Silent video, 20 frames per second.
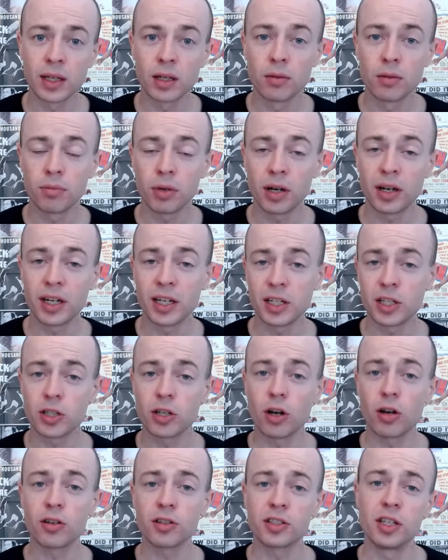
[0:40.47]
but he
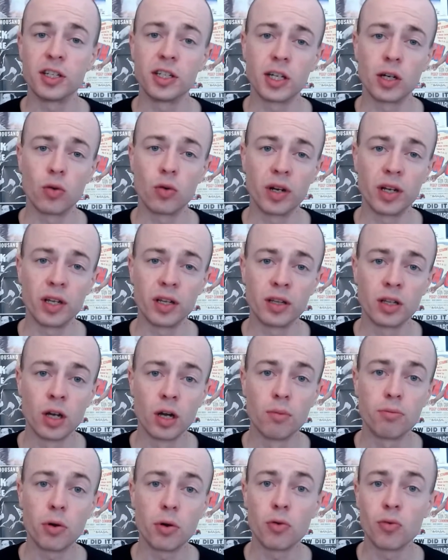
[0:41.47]
starts to deal with
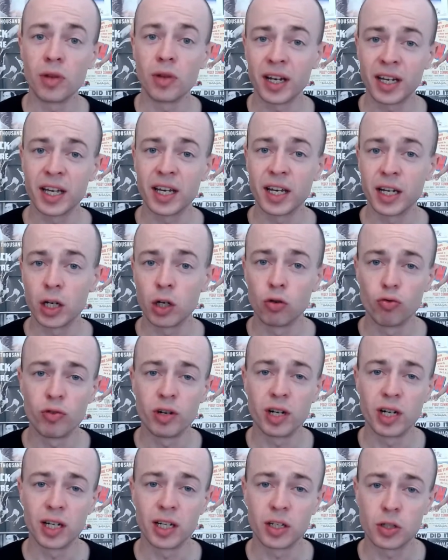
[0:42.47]
bootlegging,
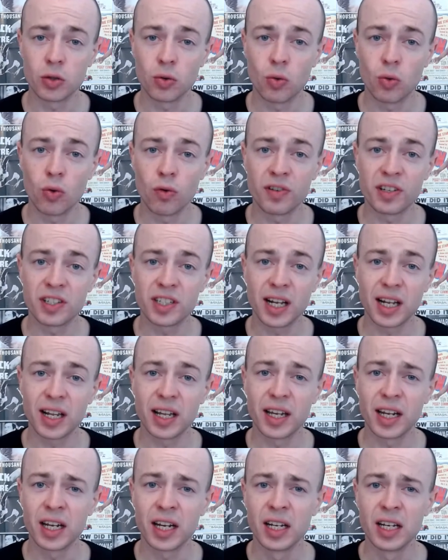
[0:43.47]
really sort of
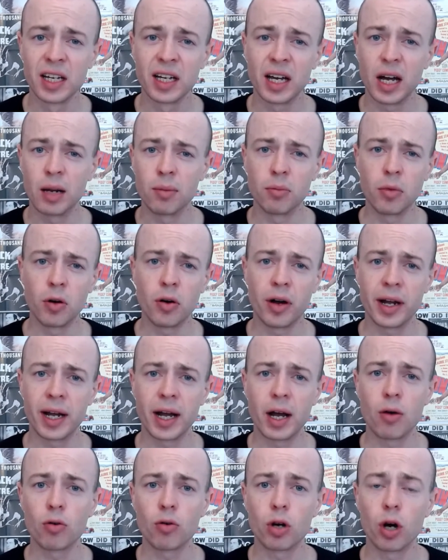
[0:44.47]
selling and buying
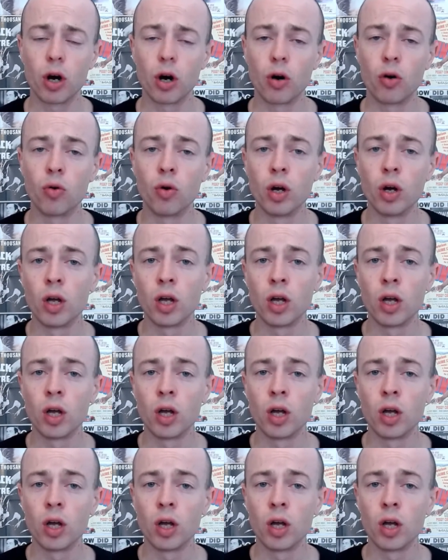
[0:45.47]
alcohol